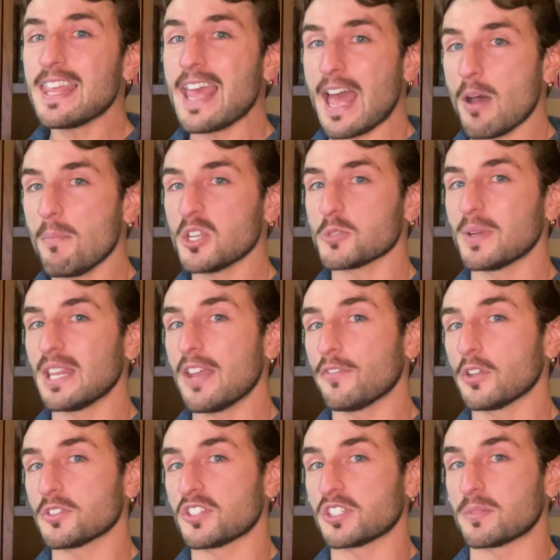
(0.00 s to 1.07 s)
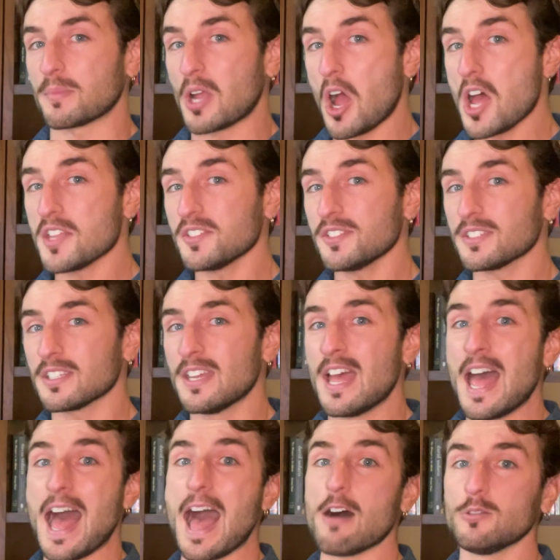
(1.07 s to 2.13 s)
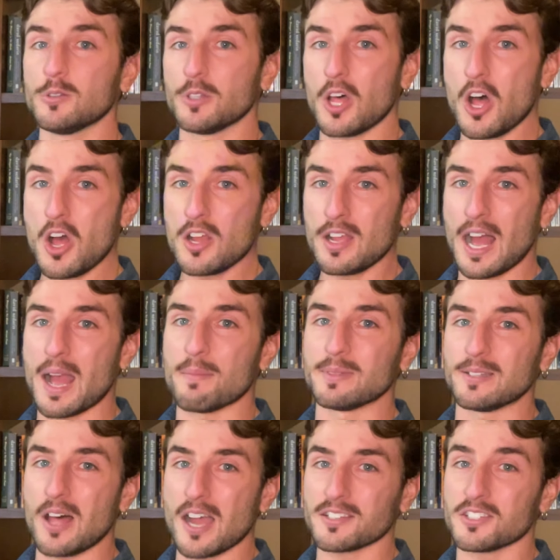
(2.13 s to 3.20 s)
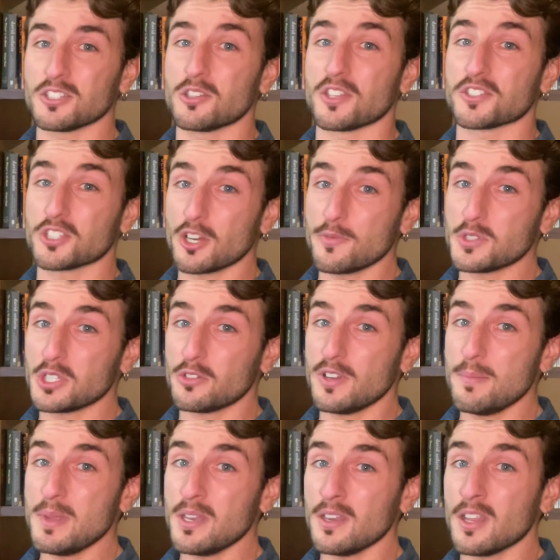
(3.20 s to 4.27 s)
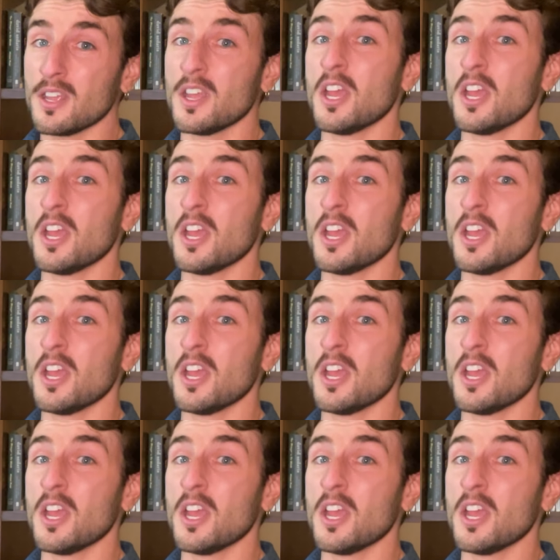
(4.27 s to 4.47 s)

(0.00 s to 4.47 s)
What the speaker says: how much my Life Alert system cost, how long I'm locked into the service agreement,